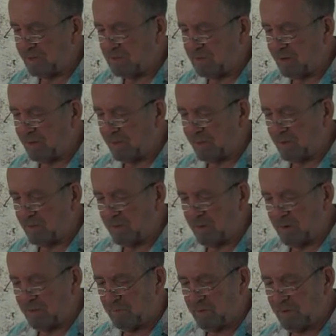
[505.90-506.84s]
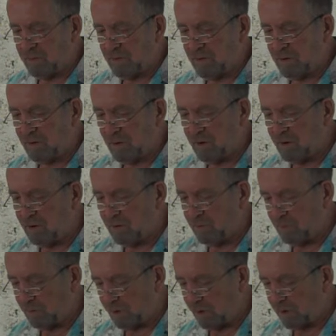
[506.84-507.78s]
I thought, well, who's my
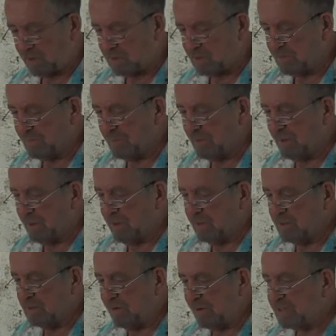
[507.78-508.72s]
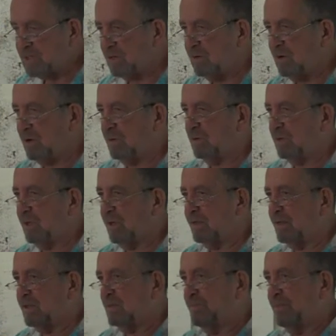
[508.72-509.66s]
really most favorite poet
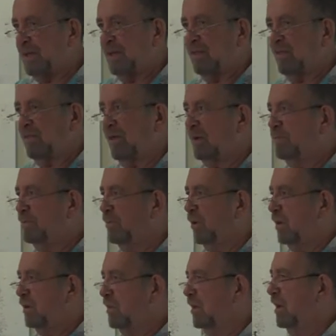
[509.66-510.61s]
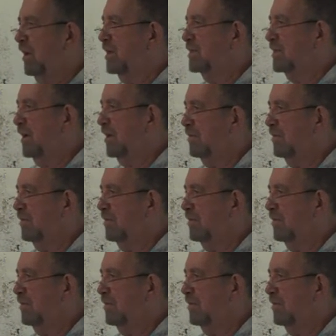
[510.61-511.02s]
is Emily Dickinson.